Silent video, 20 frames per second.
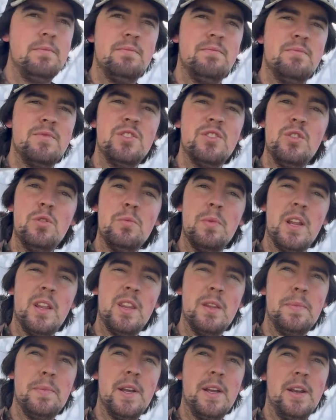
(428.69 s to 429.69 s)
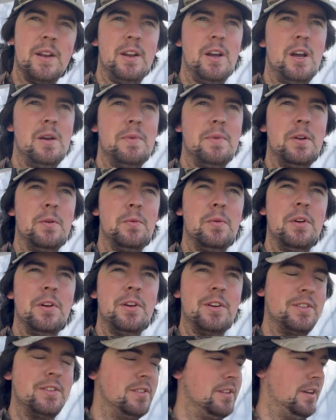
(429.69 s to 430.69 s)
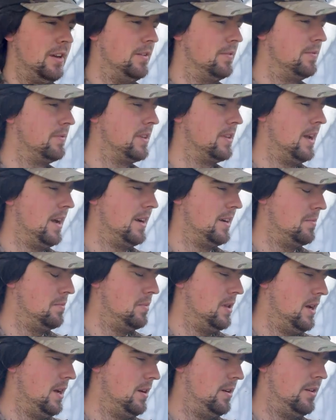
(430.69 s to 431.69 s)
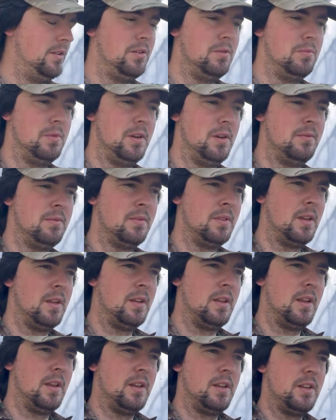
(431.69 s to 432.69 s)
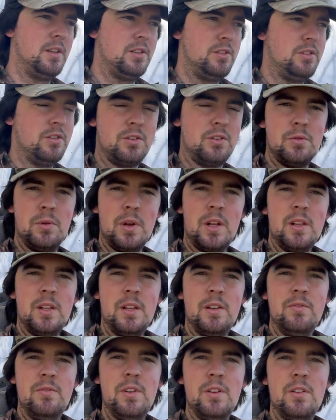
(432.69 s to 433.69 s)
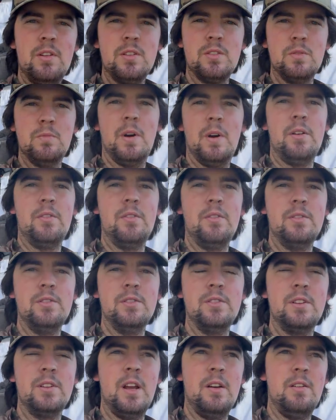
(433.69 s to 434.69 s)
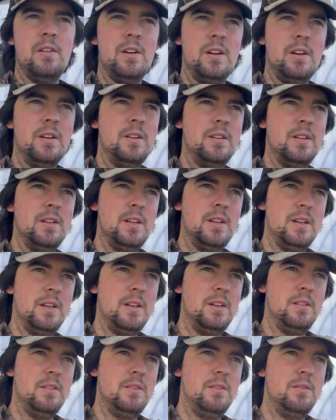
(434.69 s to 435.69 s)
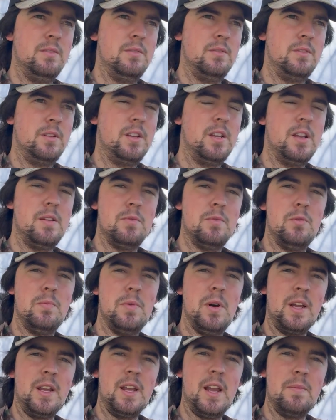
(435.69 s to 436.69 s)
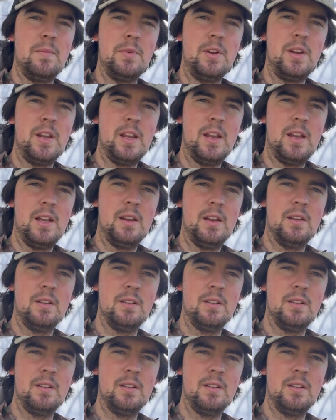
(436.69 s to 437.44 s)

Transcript: still better than being at home and at work, so can't complain at all. But just quickly, if you guys are wondering just how I keep all my camera gear